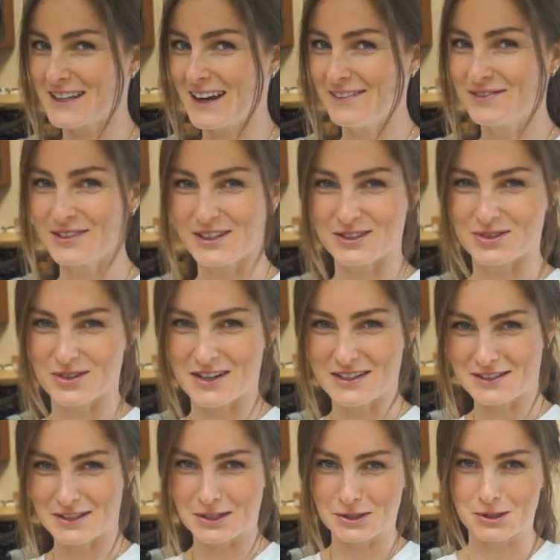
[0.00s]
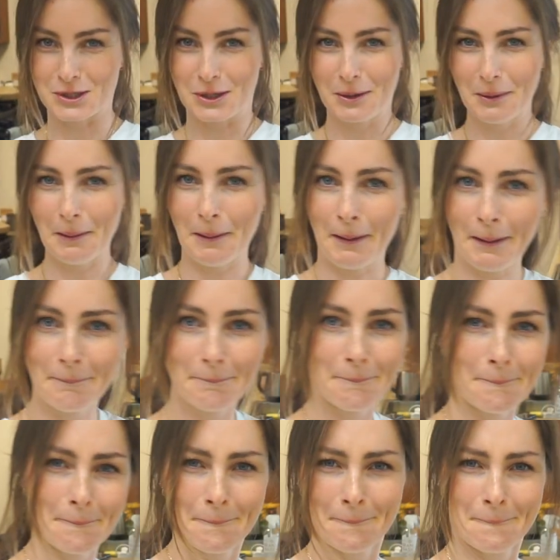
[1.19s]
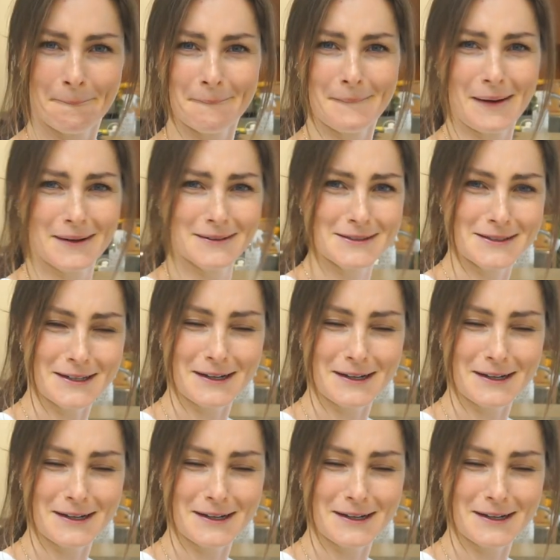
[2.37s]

that for a transition? It's